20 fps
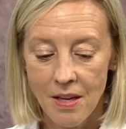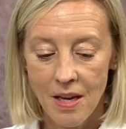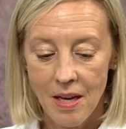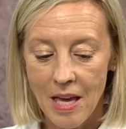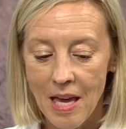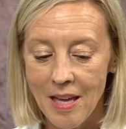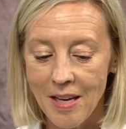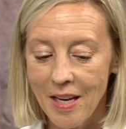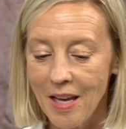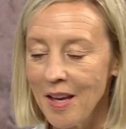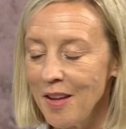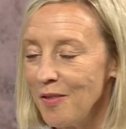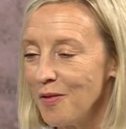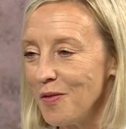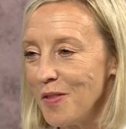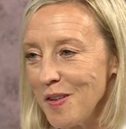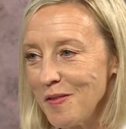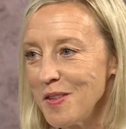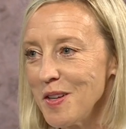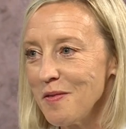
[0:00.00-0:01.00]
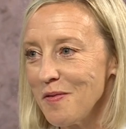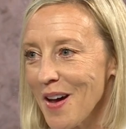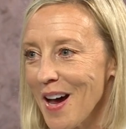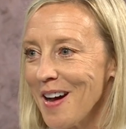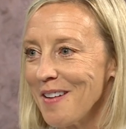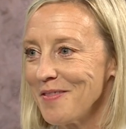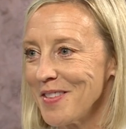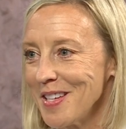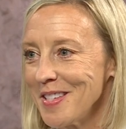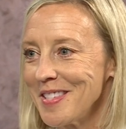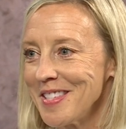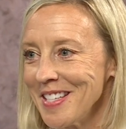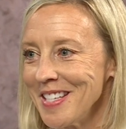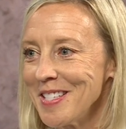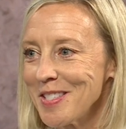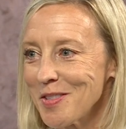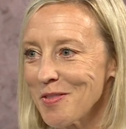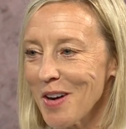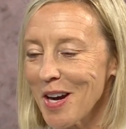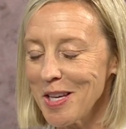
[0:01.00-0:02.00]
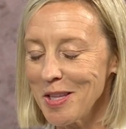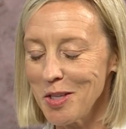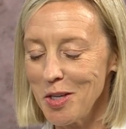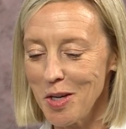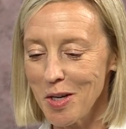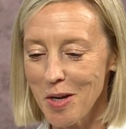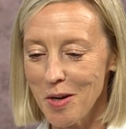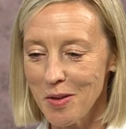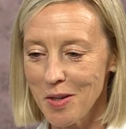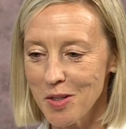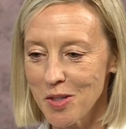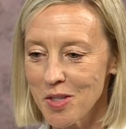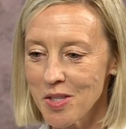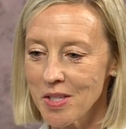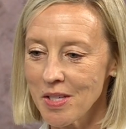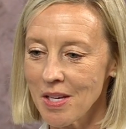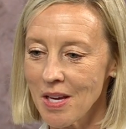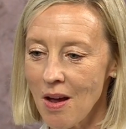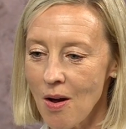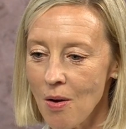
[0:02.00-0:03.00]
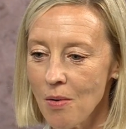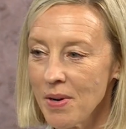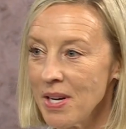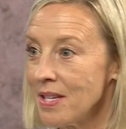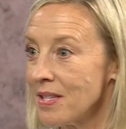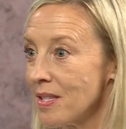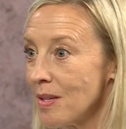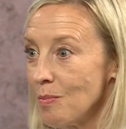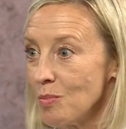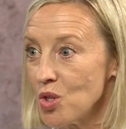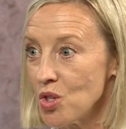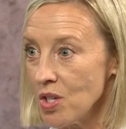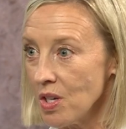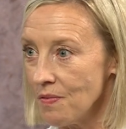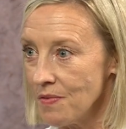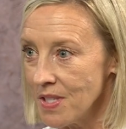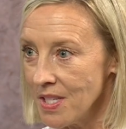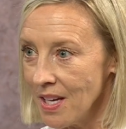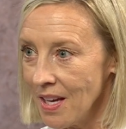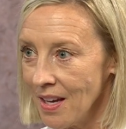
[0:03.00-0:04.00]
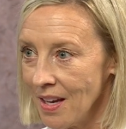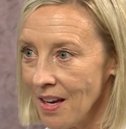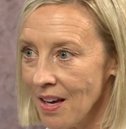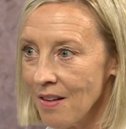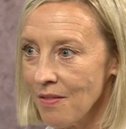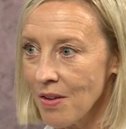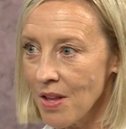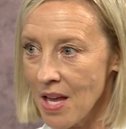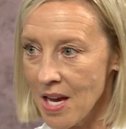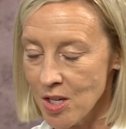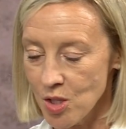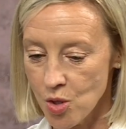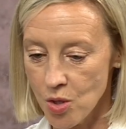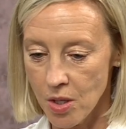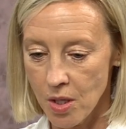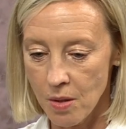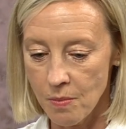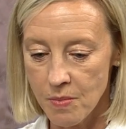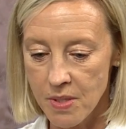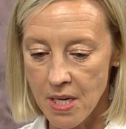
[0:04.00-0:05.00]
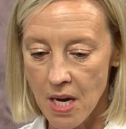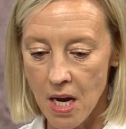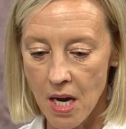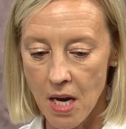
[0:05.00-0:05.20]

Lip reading: and 55 is right. There's always some shifting of classrooms.